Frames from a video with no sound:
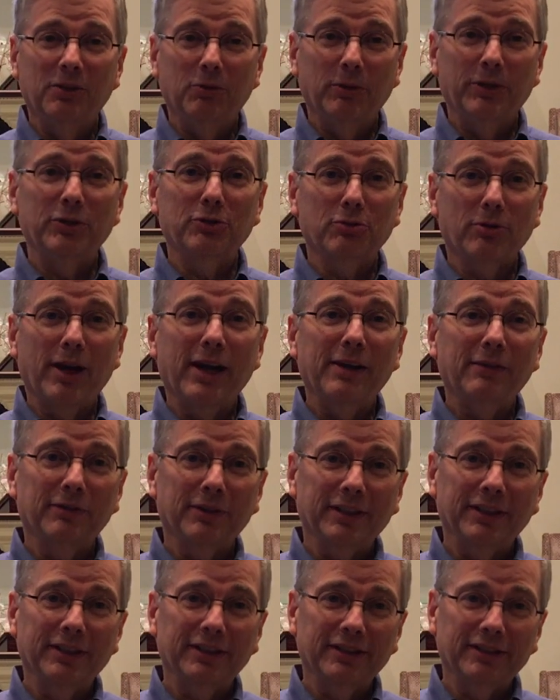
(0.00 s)
went
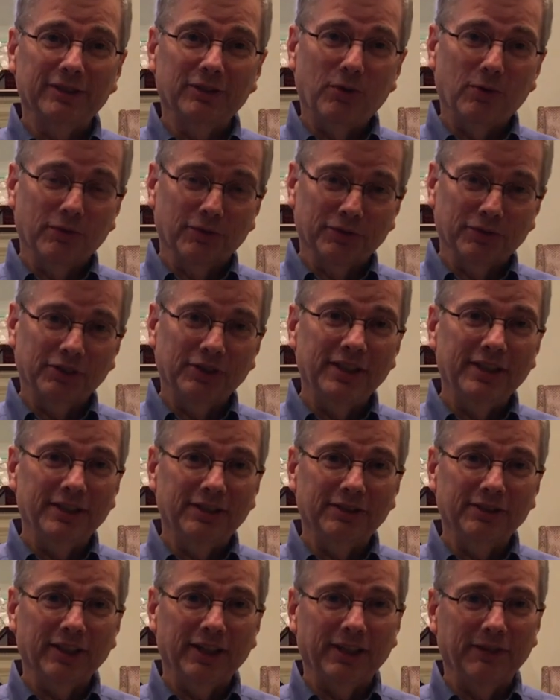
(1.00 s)
traveling
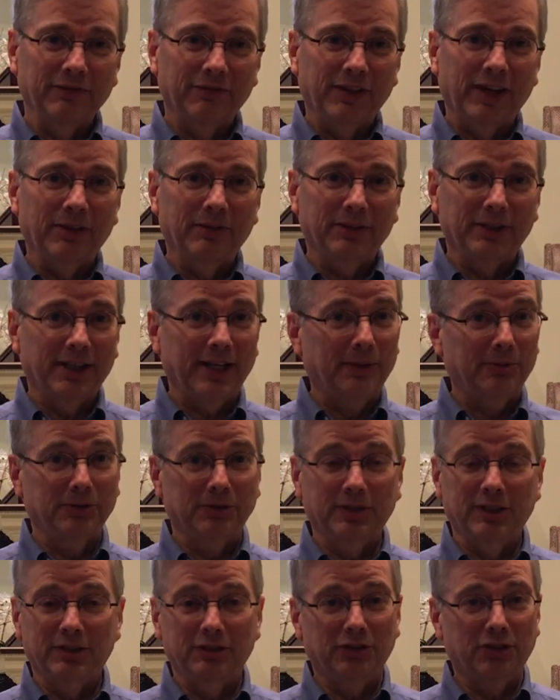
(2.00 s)
overseas and found that I
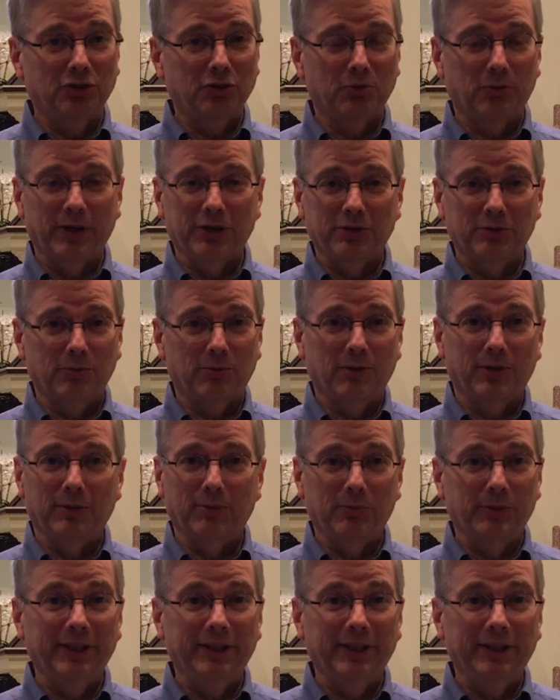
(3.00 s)
was in a situation where